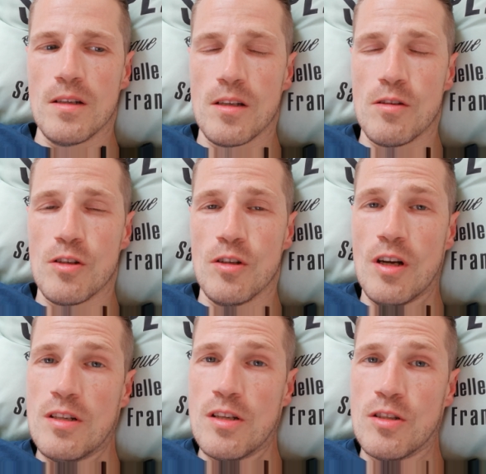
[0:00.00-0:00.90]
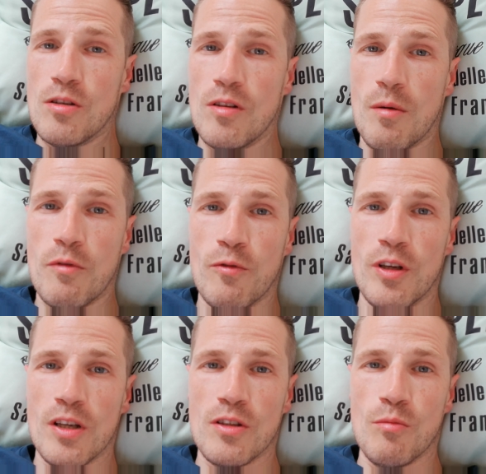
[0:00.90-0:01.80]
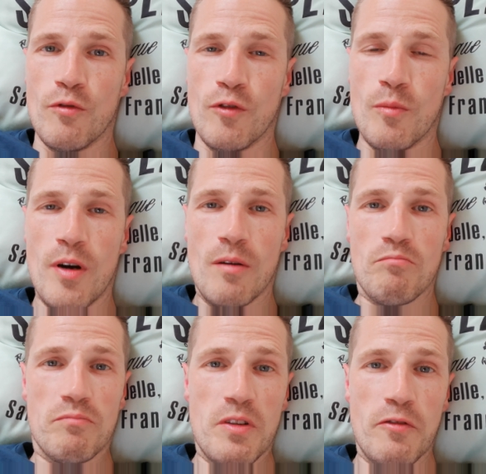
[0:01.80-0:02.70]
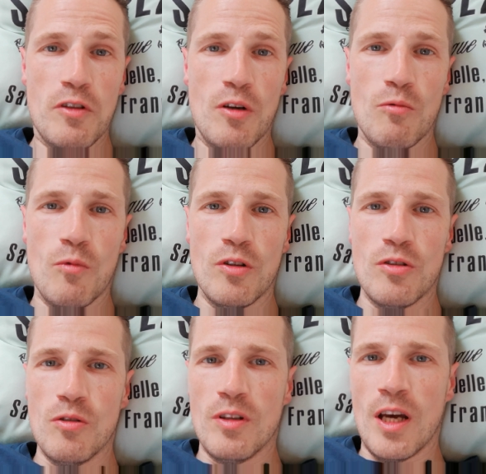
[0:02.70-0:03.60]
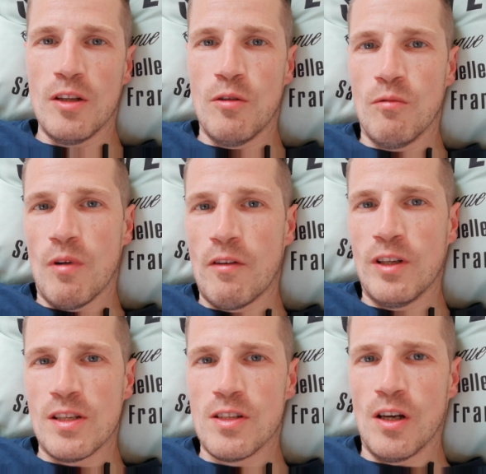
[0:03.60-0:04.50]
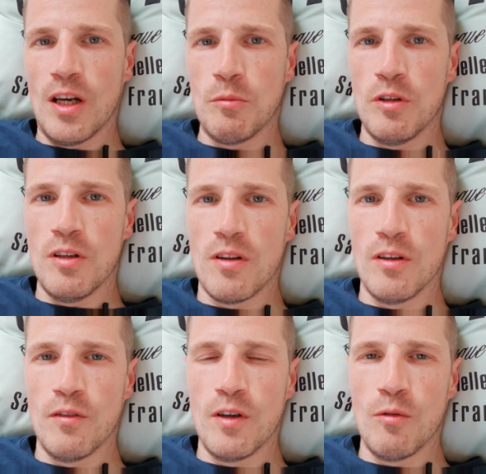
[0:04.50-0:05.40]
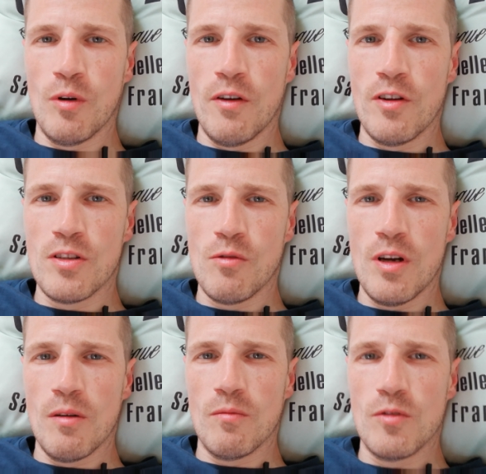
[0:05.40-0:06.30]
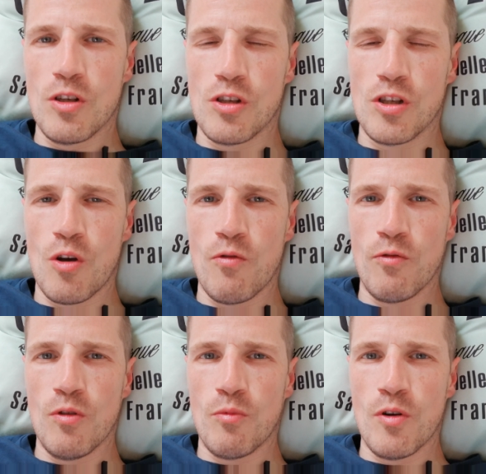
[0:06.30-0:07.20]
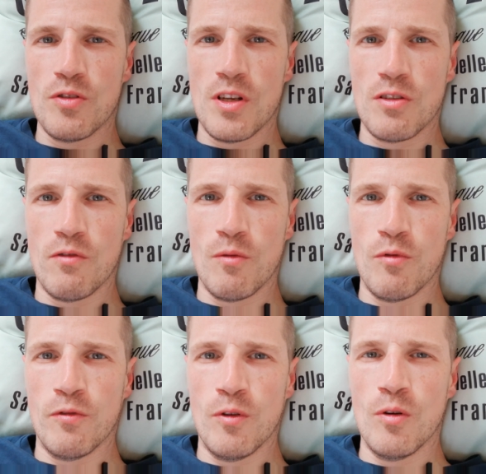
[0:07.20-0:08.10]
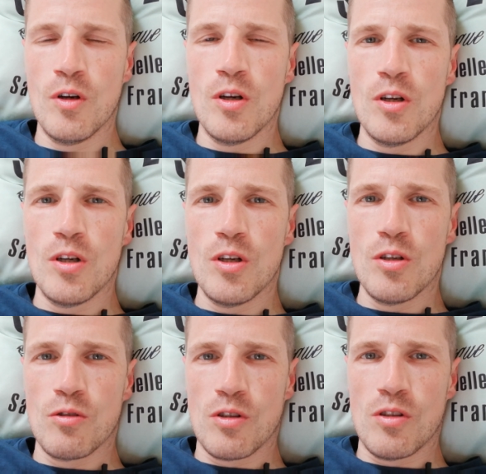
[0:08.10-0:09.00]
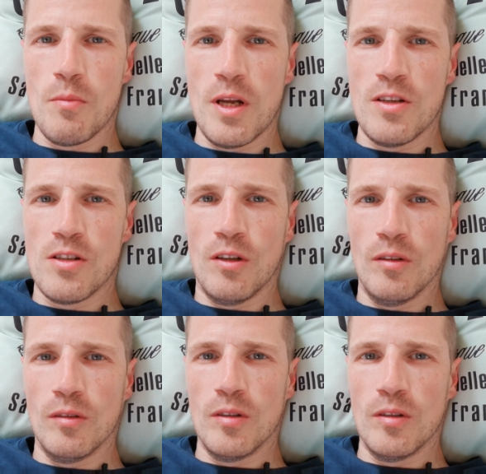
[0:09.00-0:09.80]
So it's a good idea to do that before you get to the before. But if you don't want to do that, you haven't had time, you didn't think of it or whatever, it's all right. Just go through the process of the before. Trust the medicine.